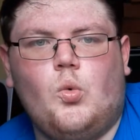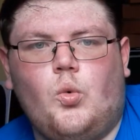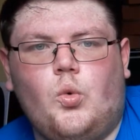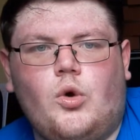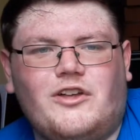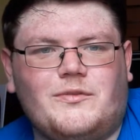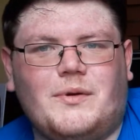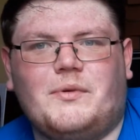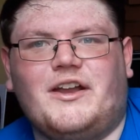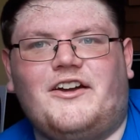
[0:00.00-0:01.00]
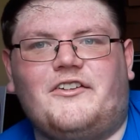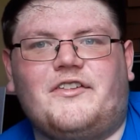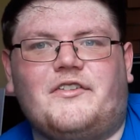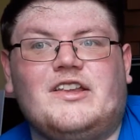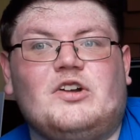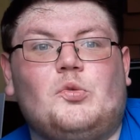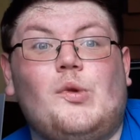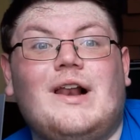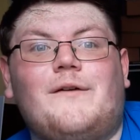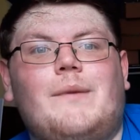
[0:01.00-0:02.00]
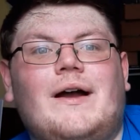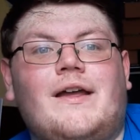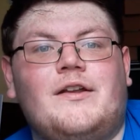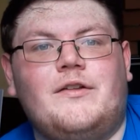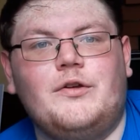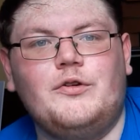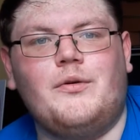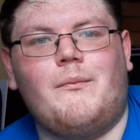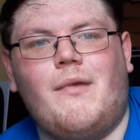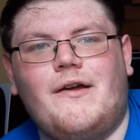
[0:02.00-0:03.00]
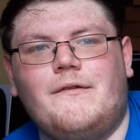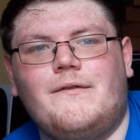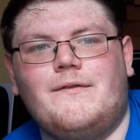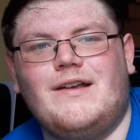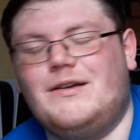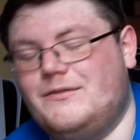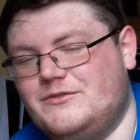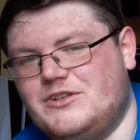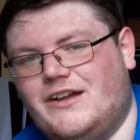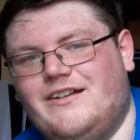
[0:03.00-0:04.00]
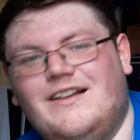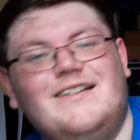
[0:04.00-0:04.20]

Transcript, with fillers: What's up everybody, Kyrie Session here. Welcome back to my channel.